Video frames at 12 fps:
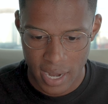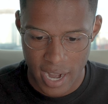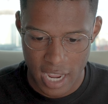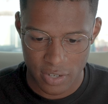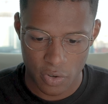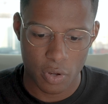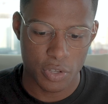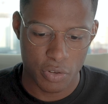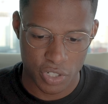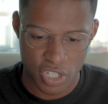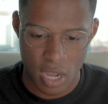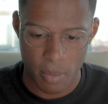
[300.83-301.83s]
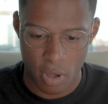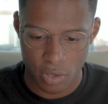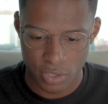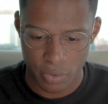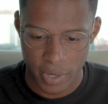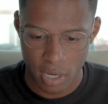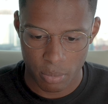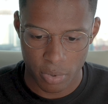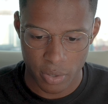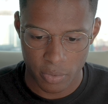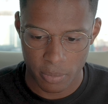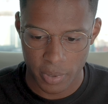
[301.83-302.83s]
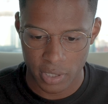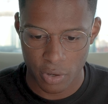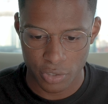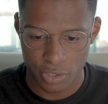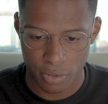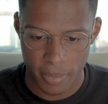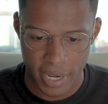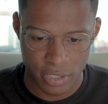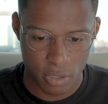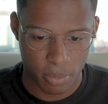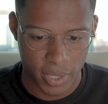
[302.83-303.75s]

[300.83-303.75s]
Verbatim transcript: Nashville, you can shop also here in Brentwood, but those are your main two